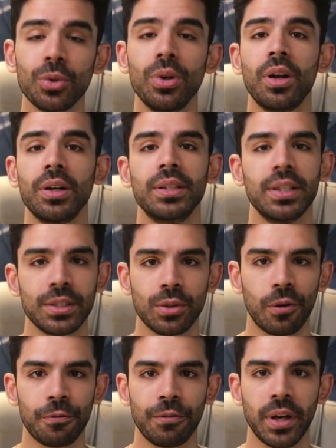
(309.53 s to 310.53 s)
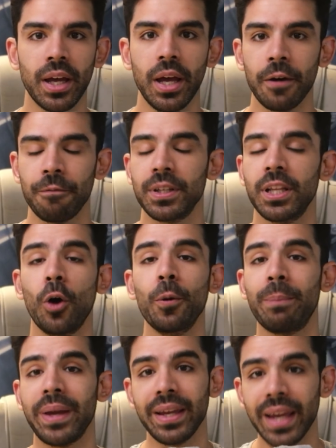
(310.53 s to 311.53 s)
learn this software
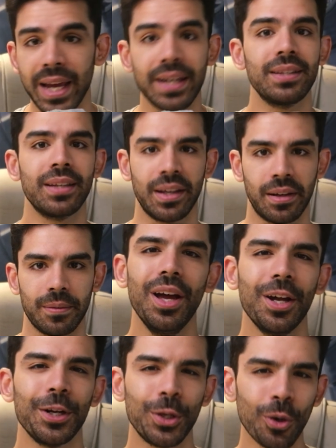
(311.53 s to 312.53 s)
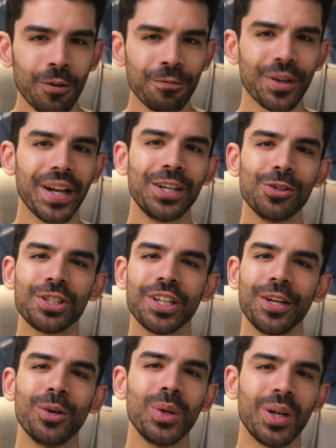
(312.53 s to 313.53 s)
without paying anything. Don't forget to share
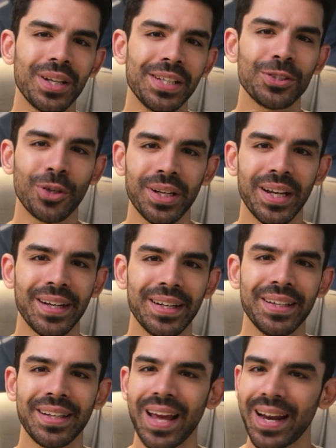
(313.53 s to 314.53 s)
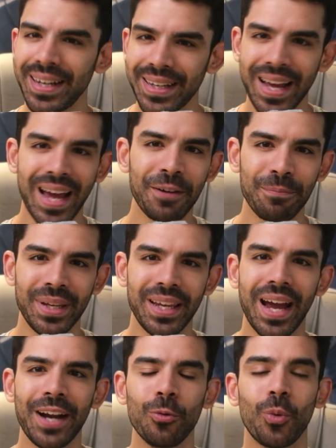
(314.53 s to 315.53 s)
your learnings on LinkedIn and tag me
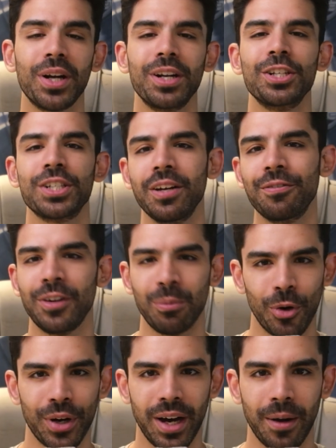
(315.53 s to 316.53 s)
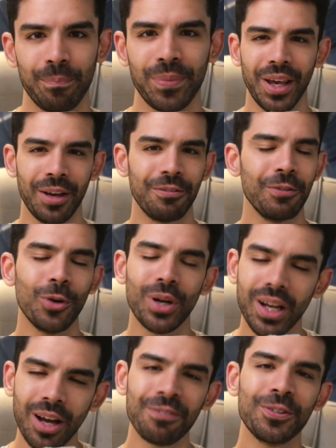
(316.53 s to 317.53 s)
and Wondershare Filmora. We would
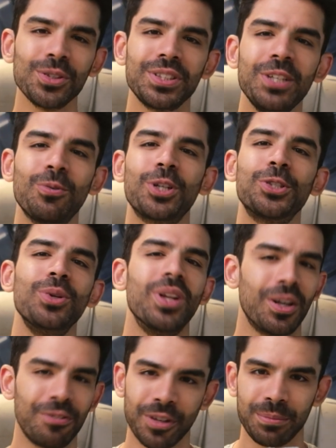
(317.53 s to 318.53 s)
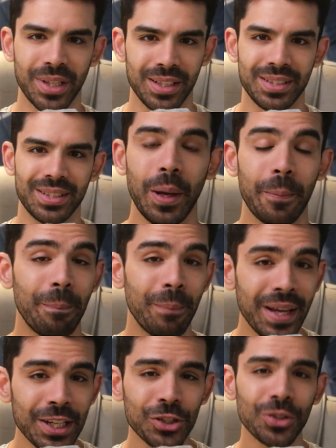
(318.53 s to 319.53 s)
love to see what you learn from this.
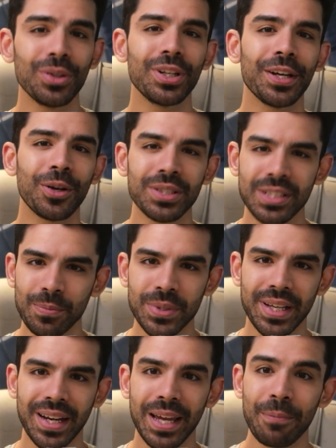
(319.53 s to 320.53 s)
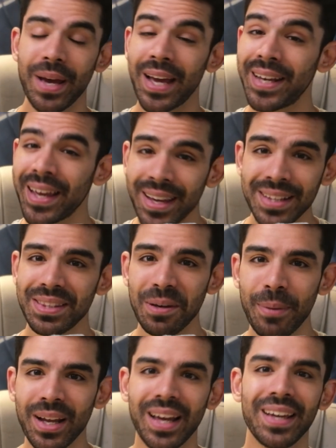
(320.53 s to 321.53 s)
Make sure you click on subscribe and hit the
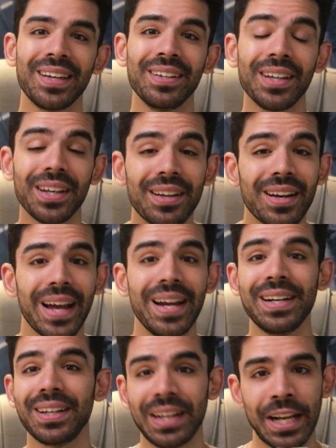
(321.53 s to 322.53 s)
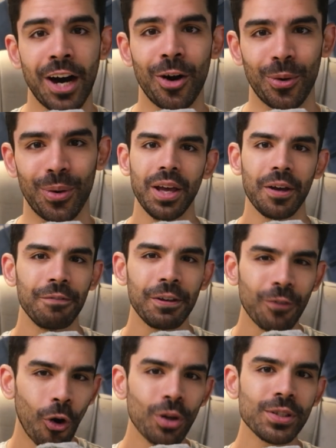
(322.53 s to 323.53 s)
bell icon right now. We've
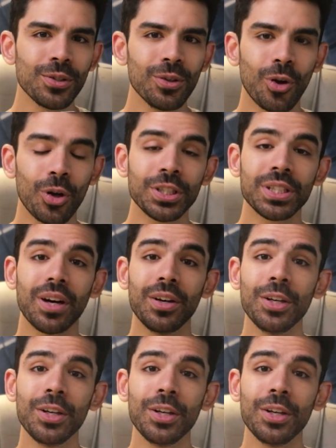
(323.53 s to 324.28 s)
also launched a